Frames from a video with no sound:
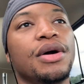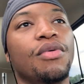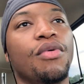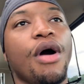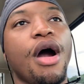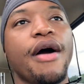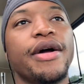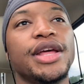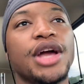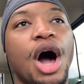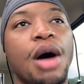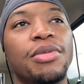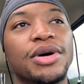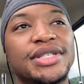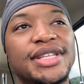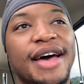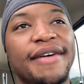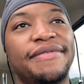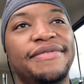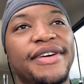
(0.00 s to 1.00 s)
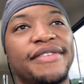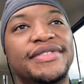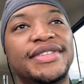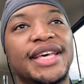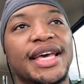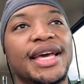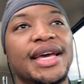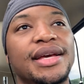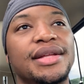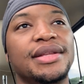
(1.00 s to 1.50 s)
We're already almost at
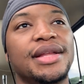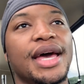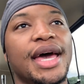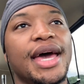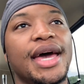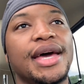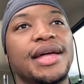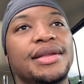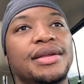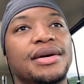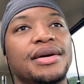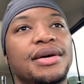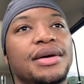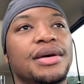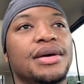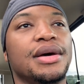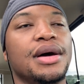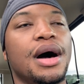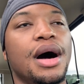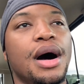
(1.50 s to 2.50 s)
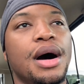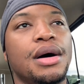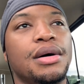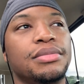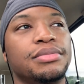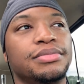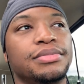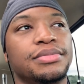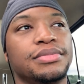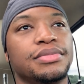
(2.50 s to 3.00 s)
15, and
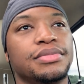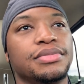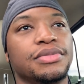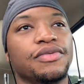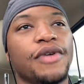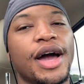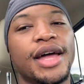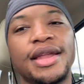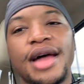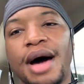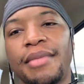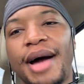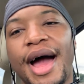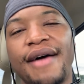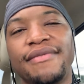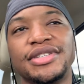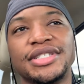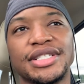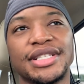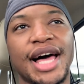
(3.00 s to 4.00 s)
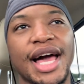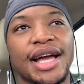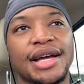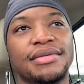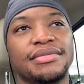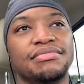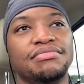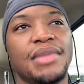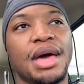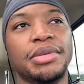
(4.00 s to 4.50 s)
right now I'm averaging like
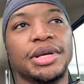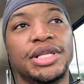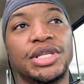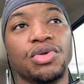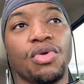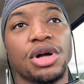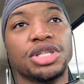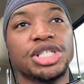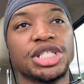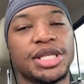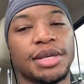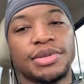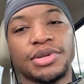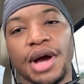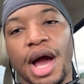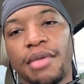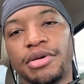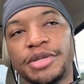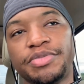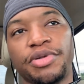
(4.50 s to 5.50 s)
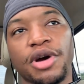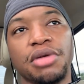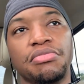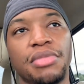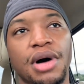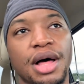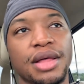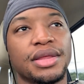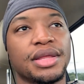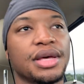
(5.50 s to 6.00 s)
maybe 200 subscribers per
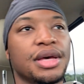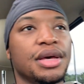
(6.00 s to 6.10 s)
month,